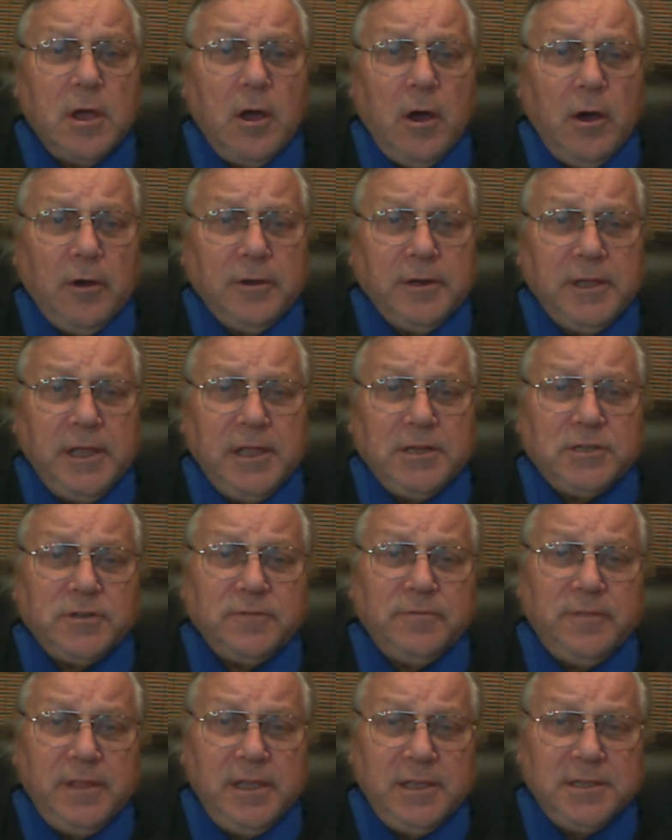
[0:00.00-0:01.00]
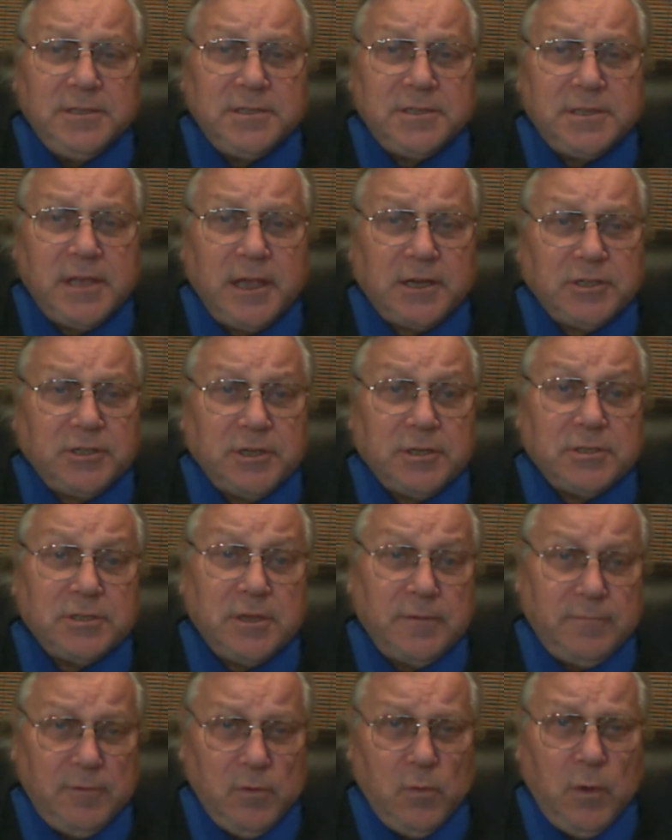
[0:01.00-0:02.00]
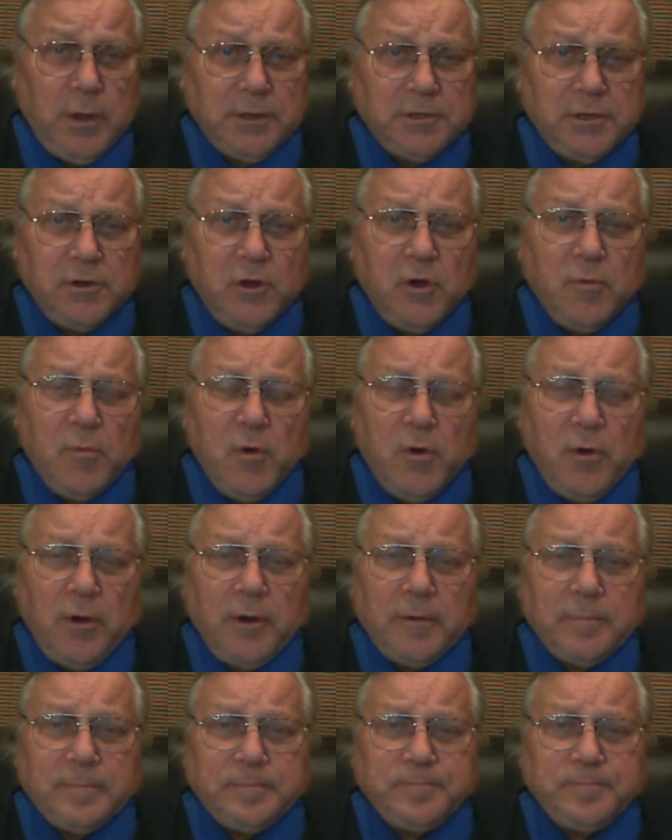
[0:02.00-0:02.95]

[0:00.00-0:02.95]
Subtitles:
on each of these sections if you want to know more.